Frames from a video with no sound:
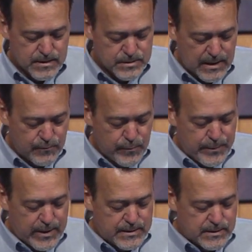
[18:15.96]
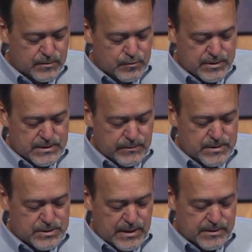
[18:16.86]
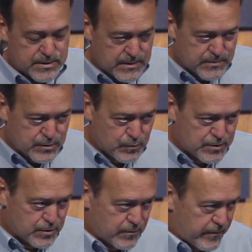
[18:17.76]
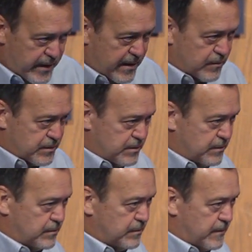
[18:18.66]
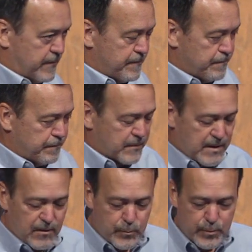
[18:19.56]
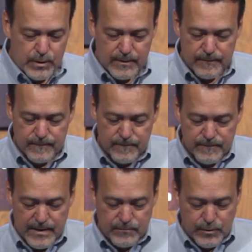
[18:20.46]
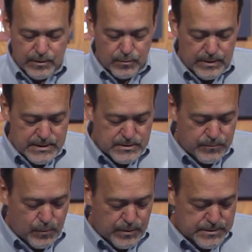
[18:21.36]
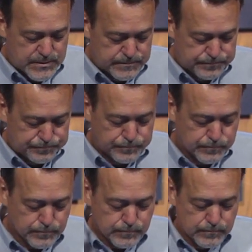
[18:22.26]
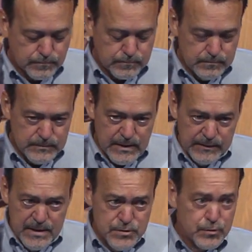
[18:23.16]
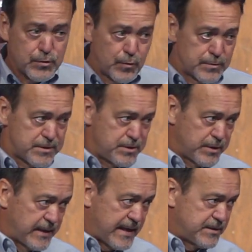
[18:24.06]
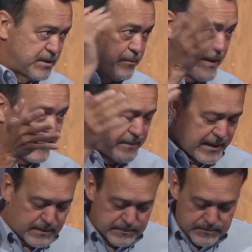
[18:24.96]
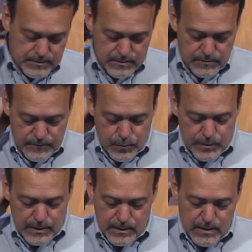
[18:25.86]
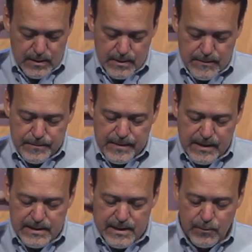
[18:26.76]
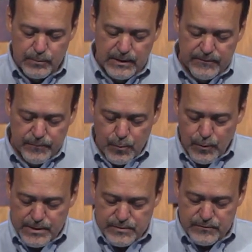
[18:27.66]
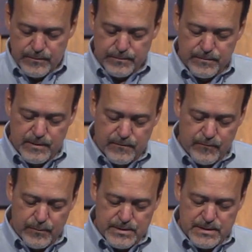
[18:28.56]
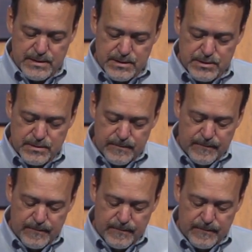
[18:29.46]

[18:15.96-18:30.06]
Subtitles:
So how do we begin to address some of these challenges? I'm going to switch over now to the other book, 5 Critical Needs of Boys. These are tools that you can add to your backpack, if you will, that can help lift boys from this condition.